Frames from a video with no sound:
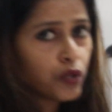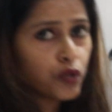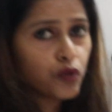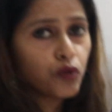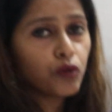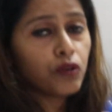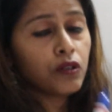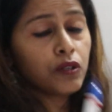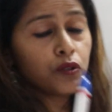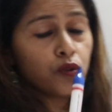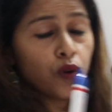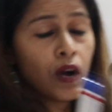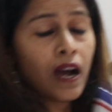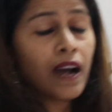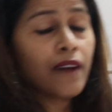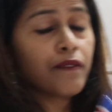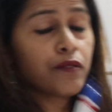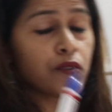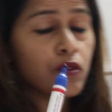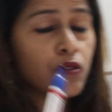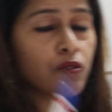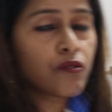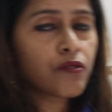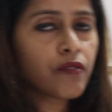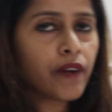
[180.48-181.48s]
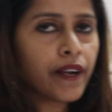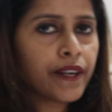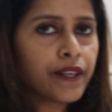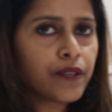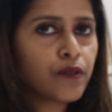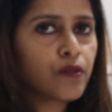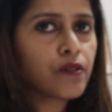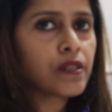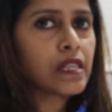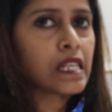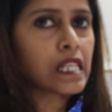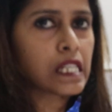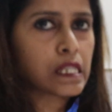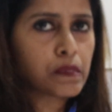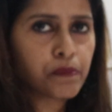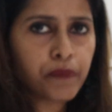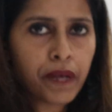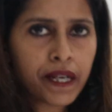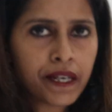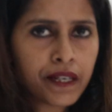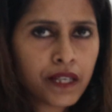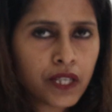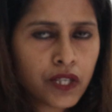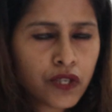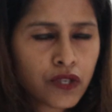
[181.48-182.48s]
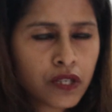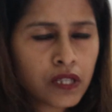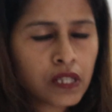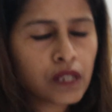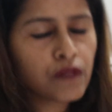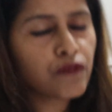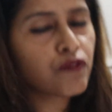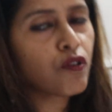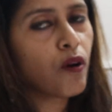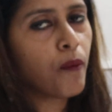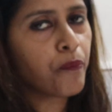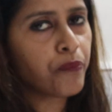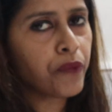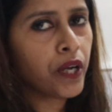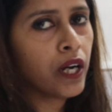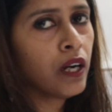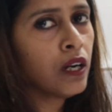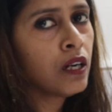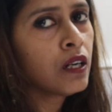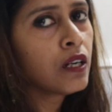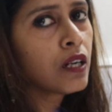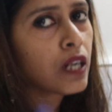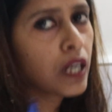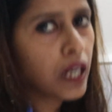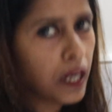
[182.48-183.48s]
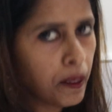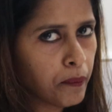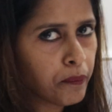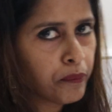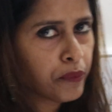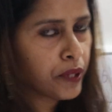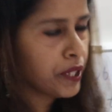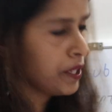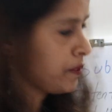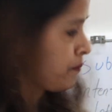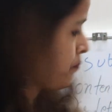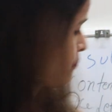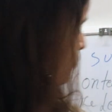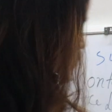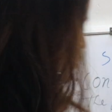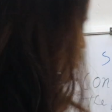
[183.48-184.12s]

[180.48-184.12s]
you have to write your expectations from the company.